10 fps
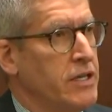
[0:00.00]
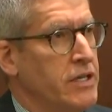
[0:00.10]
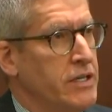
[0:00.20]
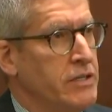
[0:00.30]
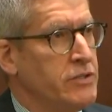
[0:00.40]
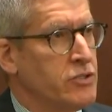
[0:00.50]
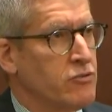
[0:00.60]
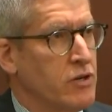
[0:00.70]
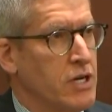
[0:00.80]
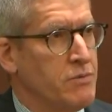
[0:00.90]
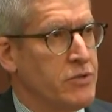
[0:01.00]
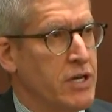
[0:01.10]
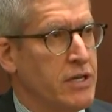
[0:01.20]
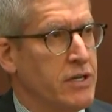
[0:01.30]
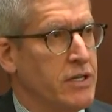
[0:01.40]
He describes
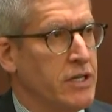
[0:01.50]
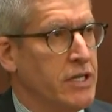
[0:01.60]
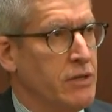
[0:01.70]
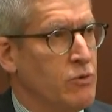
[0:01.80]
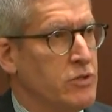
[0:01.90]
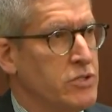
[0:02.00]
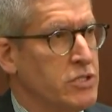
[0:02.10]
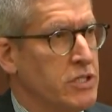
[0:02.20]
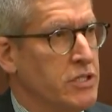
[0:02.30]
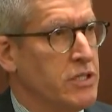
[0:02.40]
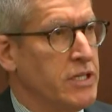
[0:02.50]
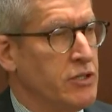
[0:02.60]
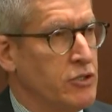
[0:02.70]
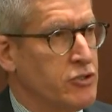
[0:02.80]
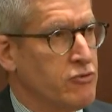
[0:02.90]
that he was
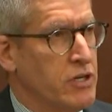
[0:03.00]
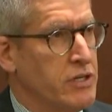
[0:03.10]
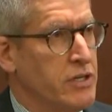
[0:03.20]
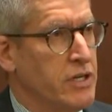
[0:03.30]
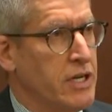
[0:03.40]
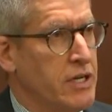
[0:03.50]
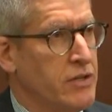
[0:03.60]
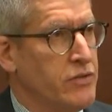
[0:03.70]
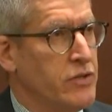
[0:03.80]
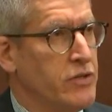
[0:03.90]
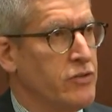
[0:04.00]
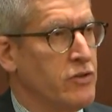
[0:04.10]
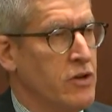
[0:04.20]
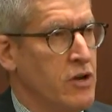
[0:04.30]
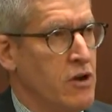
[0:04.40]
in Australia, and
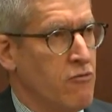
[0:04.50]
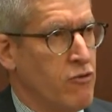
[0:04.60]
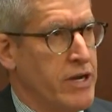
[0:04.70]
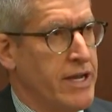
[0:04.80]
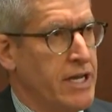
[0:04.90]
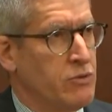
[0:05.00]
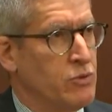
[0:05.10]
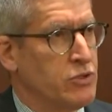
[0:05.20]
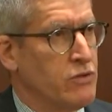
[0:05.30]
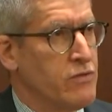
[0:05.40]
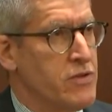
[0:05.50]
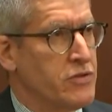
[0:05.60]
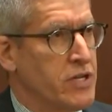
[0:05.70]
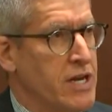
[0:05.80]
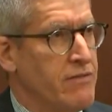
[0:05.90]
his right hand was over the
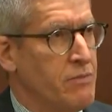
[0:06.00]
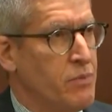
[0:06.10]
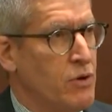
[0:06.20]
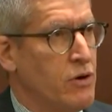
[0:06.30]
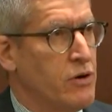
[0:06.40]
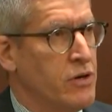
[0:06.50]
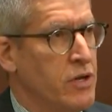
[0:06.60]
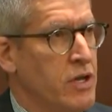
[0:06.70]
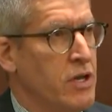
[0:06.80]
side of a bar